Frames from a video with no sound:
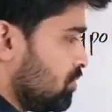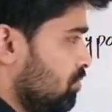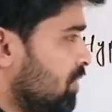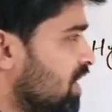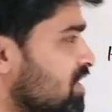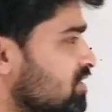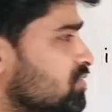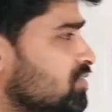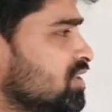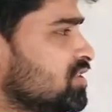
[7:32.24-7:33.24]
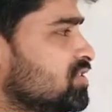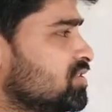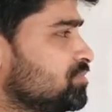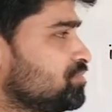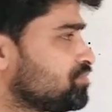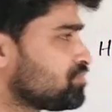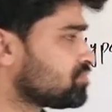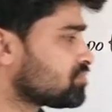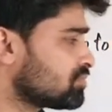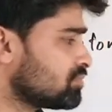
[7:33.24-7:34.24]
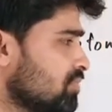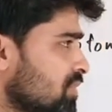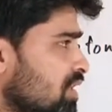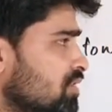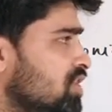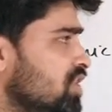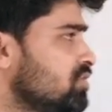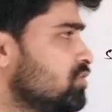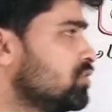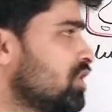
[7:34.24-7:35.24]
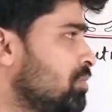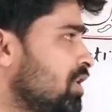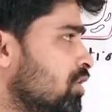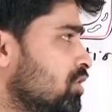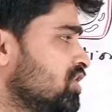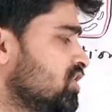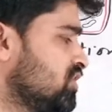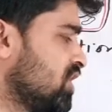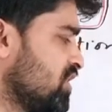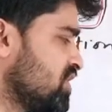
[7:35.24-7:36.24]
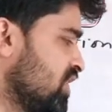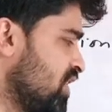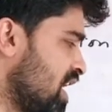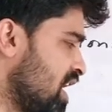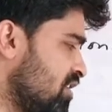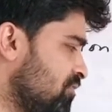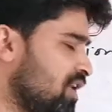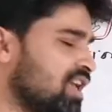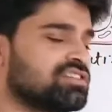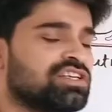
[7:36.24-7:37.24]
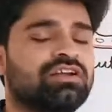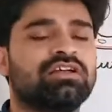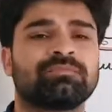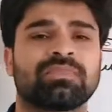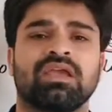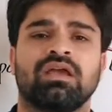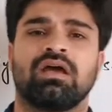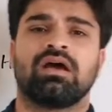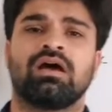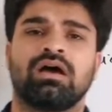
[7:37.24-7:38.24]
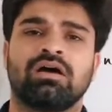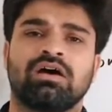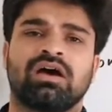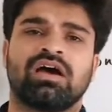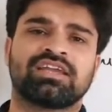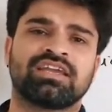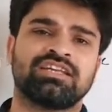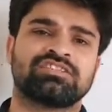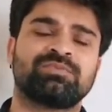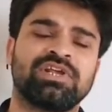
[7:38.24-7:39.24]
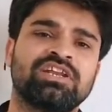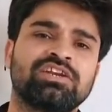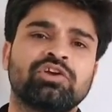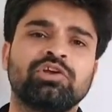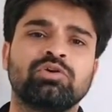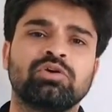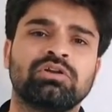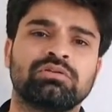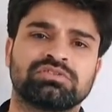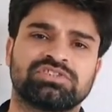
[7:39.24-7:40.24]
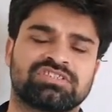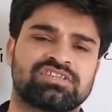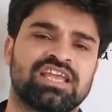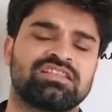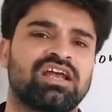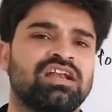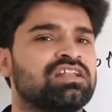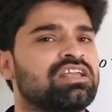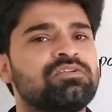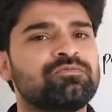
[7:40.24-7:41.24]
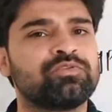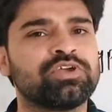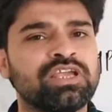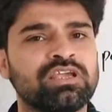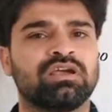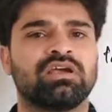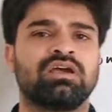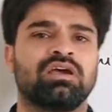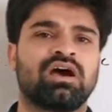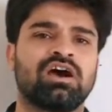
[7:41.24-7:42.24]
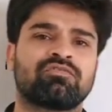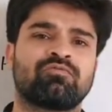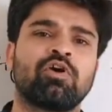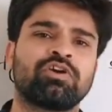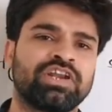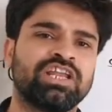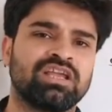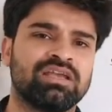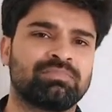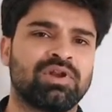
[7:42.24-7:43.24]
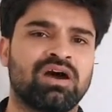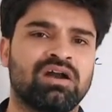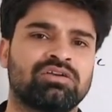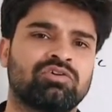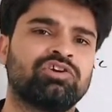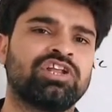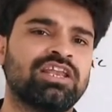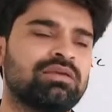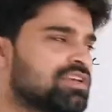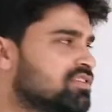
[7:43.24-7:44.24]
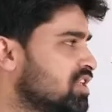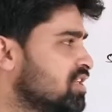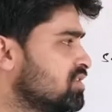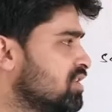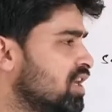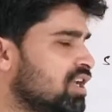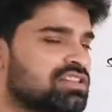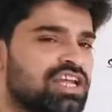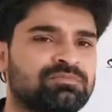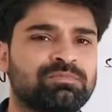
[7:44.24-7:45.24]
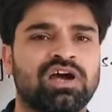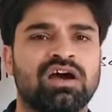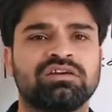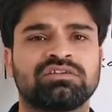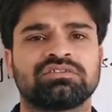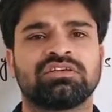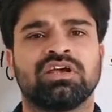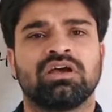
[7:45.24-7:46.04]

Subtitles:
My dear students, these two terminologies, turgid and flaccid, I can explain it to you just like that. If we are watering a plant on daily basis, that plant